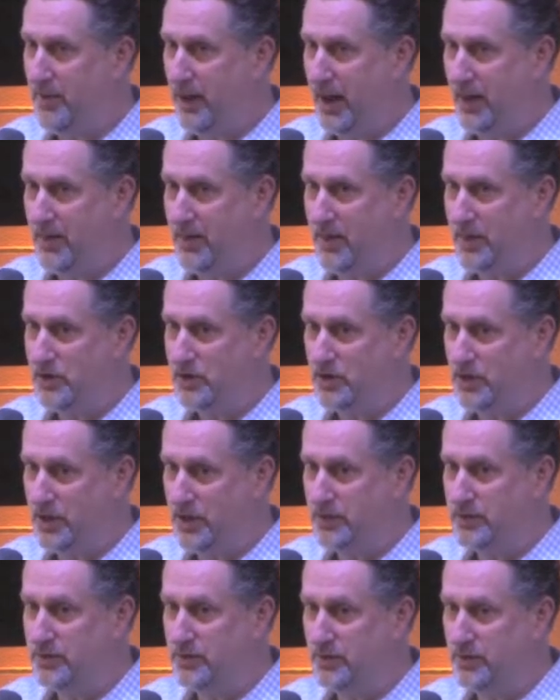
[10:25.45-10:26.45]
and I think
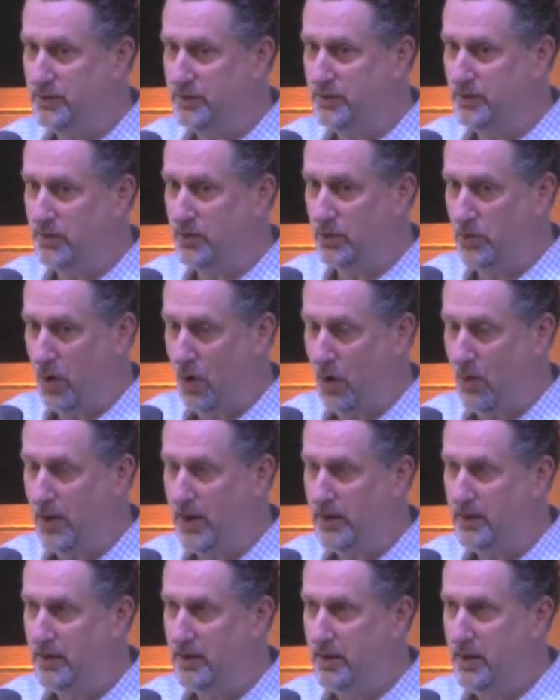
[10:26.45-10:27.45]
she's
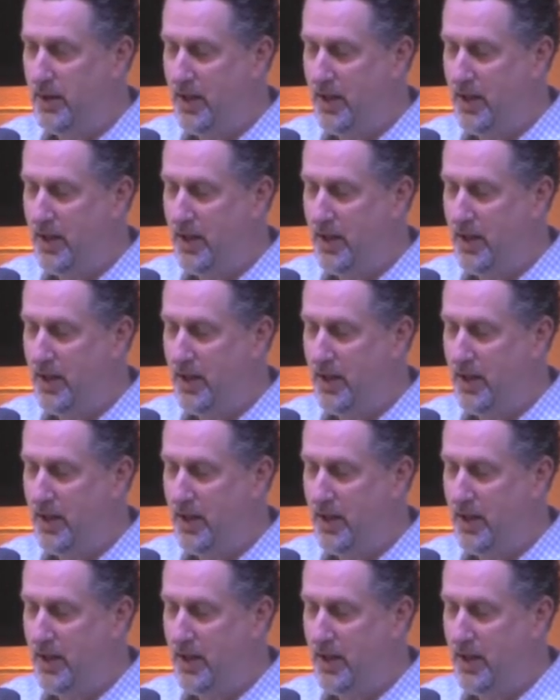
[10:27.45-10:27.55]
growing.